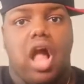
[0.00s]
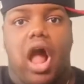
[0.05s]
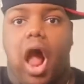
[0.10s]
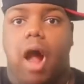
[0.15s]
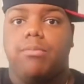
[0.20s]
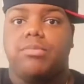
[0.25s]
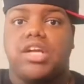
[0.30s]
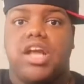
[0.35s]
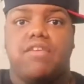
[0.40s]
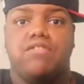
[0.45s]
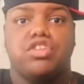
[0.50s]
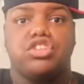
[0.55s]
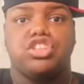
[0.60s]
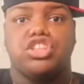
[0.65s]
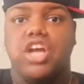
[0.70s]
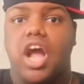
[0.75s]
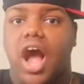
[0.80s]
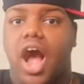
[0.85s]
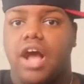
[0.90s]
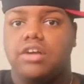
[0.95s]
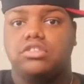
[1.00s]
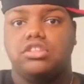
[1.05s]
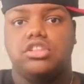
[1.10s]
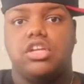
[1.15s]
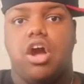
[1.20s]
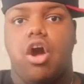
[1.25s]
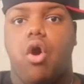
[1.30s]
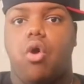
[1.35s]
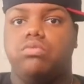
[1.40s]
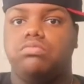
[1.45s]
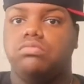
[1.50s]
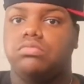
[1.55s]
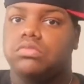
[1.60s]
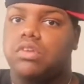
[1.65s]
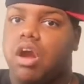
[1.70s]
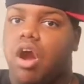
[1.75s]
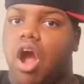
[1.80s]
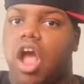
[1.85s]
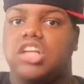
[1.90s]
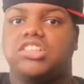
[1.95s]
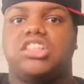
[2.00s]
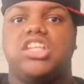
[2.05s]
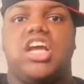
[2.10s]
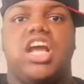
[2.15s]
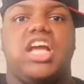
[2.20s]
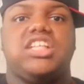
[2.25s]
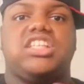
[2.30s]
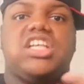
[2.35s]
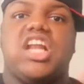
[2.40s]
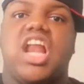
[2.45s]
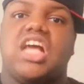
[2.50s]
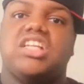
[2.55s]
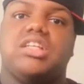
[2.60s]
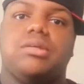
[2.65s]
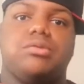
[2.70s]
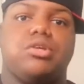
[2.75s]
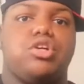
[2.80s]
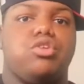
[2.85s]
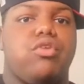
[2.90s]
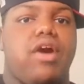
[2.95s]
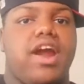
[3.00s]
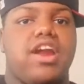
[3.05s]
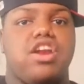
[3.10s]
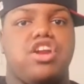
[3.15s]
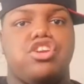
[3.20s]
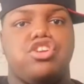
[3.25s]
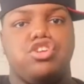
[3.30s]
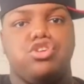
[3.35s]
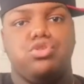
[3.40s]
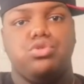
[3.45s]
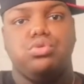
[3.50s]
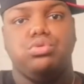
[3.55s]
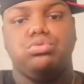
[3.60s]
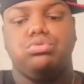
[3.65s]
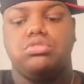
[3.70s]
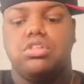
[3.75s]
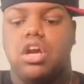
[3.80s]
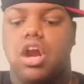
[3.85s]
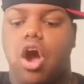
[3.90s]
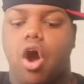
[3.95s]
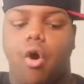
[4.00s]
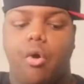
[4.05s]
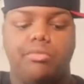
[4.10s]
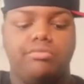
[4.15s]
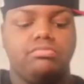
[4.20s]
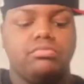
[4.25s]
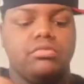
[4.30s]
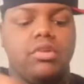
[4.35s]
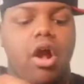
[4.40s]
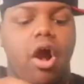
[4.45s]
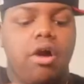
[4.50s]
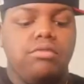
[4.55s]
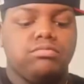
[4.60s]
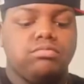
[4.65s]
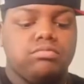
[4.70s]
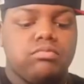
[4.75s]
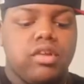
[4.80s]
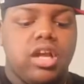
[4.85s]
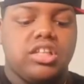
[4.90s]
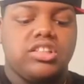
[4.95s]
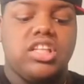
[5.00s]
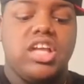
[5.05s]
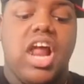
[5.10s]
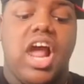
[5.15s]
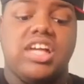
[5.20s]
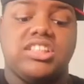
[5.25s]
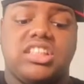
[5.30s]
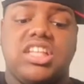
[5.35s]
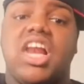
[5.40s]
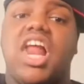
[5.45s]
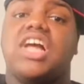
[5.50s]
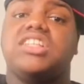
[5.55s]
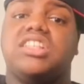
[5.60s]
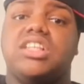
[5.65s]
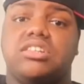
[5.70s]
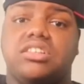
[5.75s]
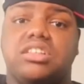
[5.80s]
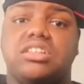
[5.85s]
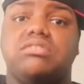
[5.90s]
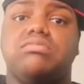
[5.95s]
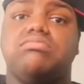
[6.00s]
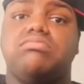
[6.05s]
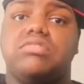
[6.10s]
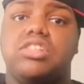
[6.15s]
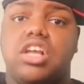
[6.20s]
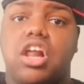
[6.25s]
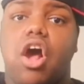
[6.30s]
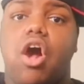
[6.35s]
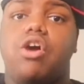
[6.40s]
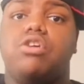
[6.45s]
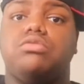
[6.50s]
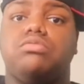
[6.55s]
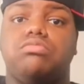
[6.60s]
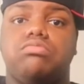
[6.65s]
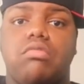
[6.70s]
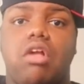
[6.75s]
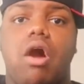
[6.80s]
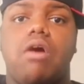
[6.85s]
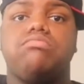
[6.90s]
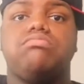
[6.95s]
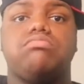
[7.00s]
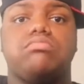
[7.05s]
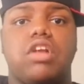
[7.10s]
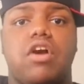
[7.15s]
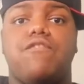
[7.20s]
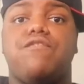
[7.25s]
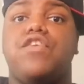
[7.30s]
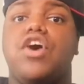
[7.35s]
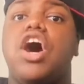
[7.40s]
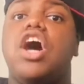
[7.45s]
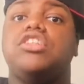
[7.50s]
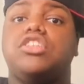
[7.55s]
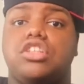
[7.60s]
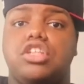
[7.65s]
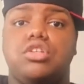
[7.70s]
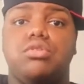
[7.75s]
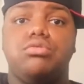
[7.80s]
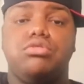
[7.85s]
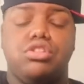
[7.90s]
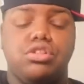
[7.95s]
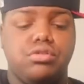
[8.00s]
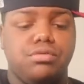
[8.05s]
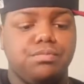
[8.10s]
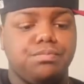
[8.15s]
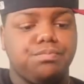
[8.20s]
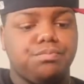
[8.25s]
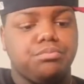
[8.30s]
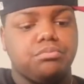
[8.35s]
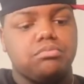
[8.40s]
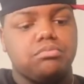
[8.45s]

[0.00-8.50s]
I'm gonna give it a shot. You know, it seemed like something great to do. You know, it seemed like something, you know, fun to do too.